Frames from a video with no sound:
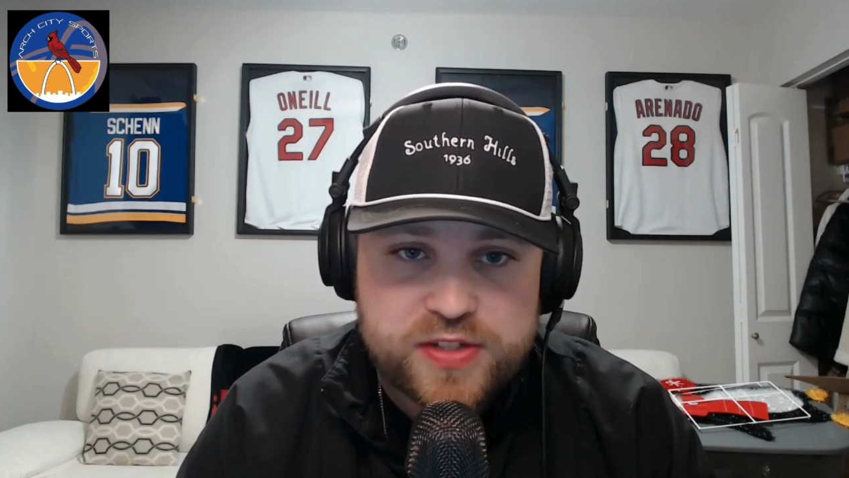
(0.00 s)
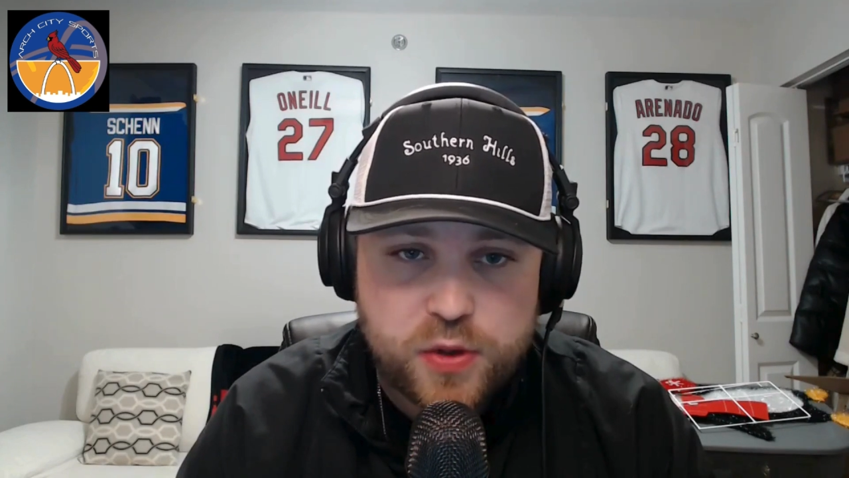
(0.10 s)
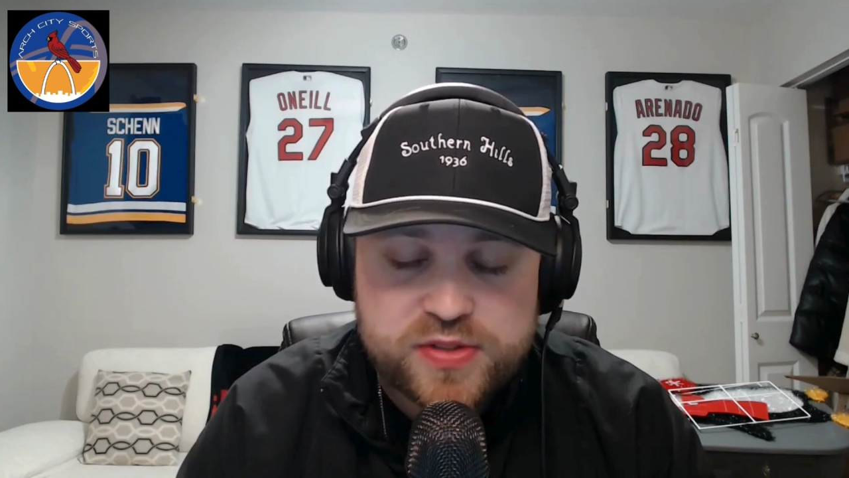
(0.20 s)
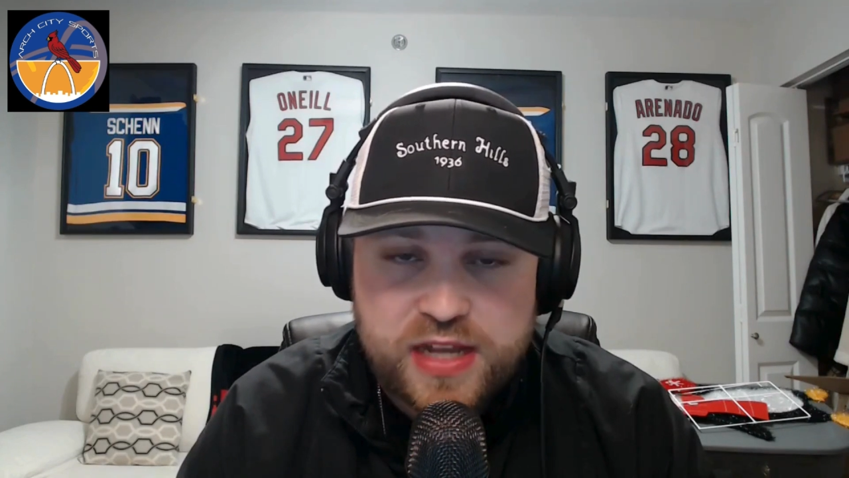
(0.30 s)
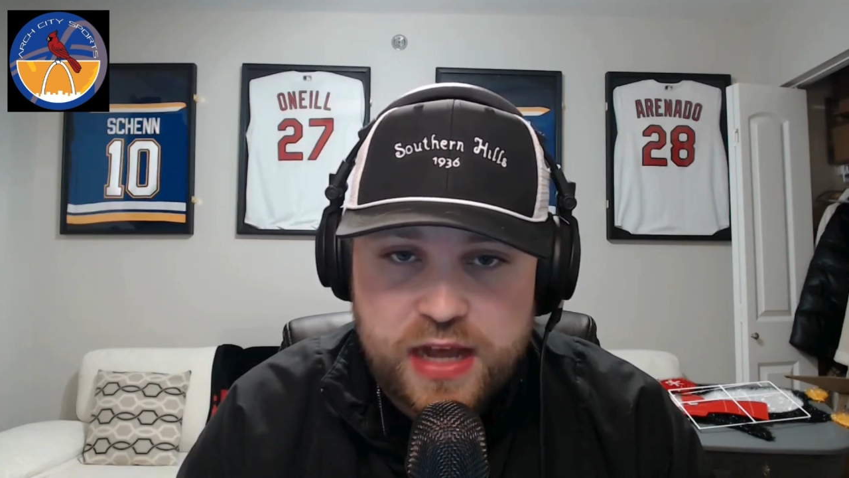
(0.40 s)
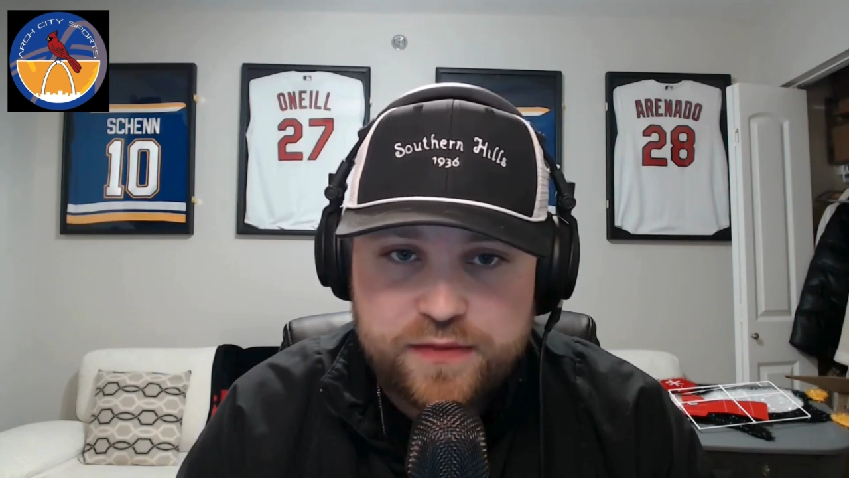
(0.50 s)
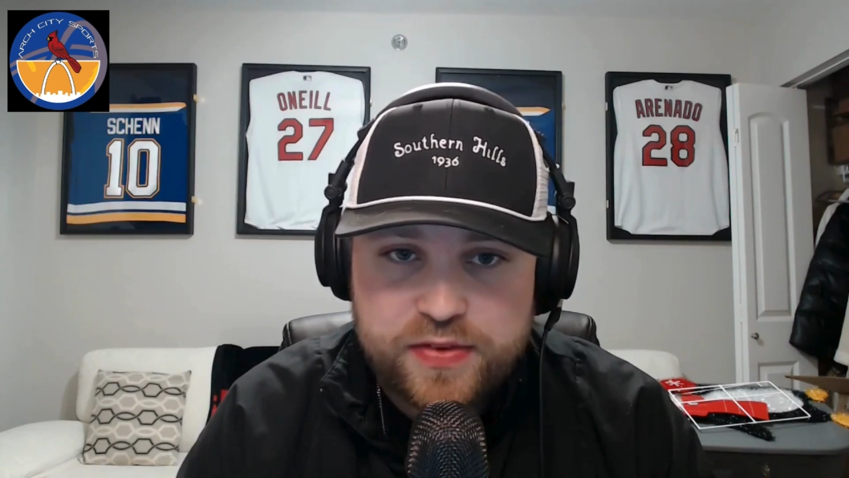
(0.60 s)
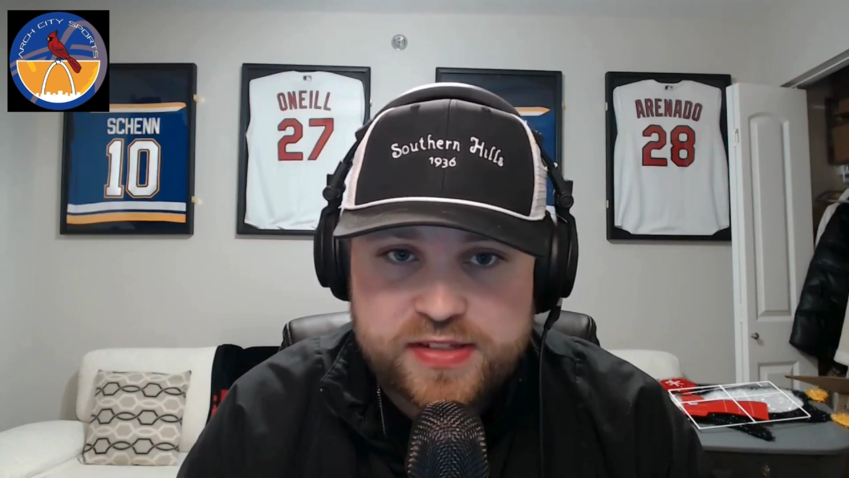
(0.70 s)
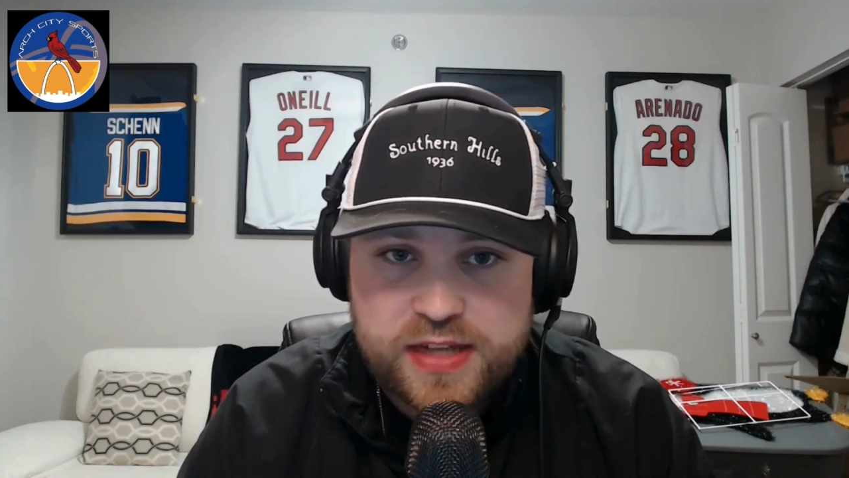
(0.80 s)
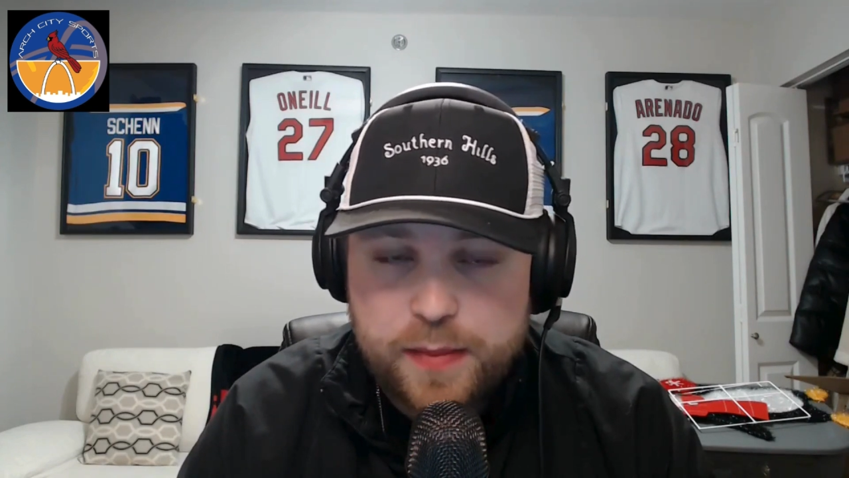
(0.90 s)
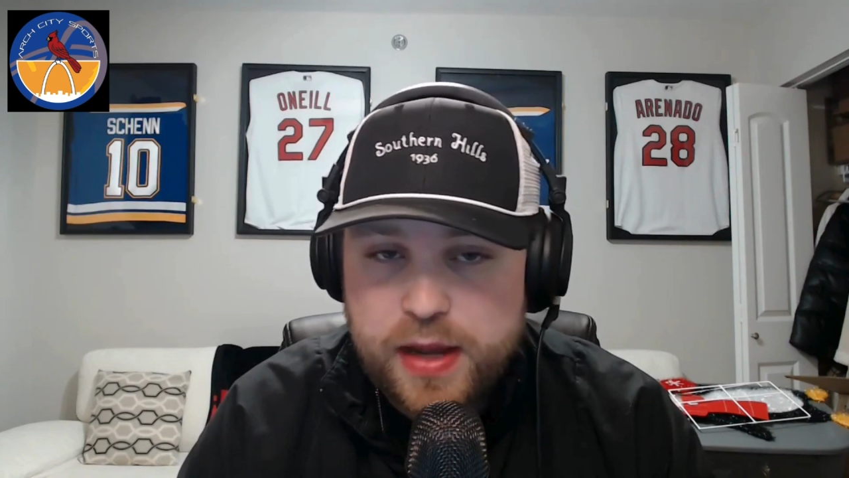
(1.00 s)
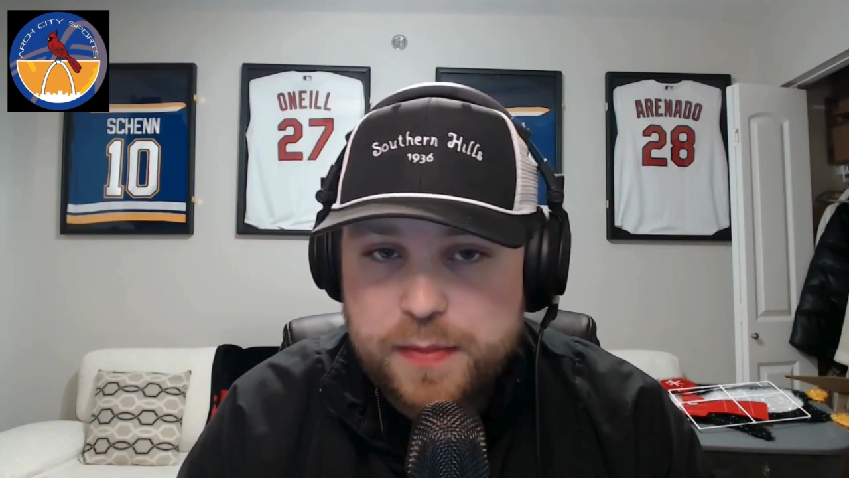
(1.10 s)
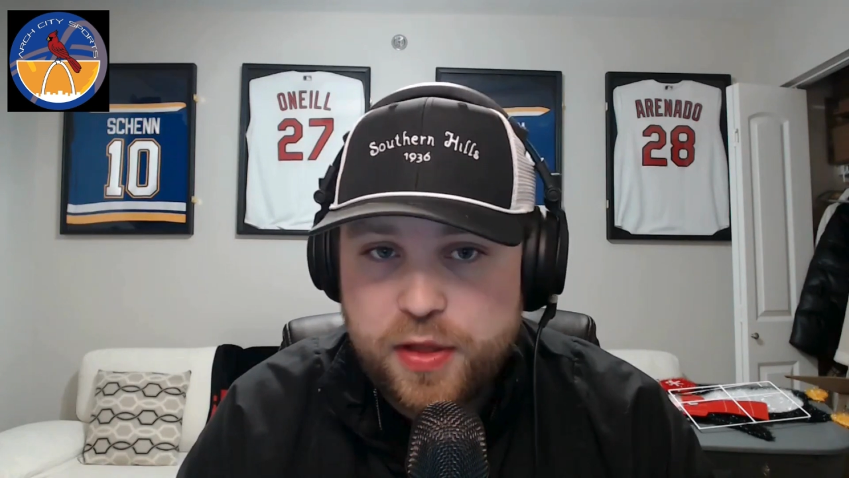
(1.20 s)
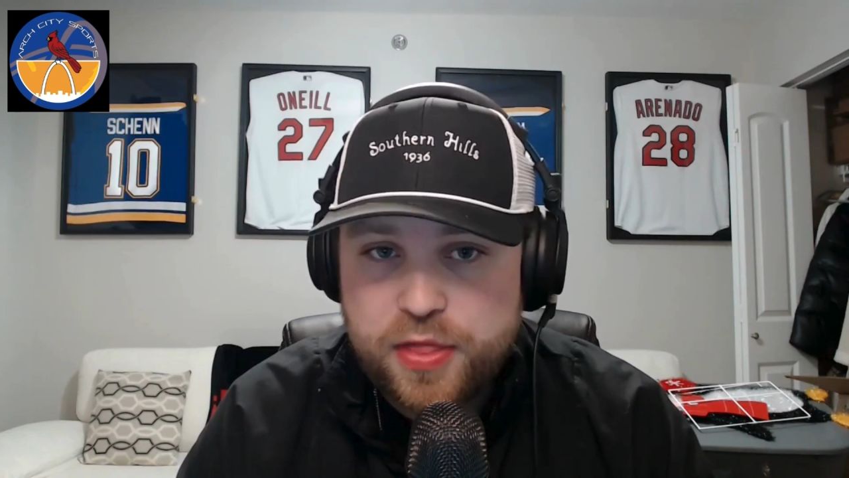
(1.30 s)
Coast Conference coming up on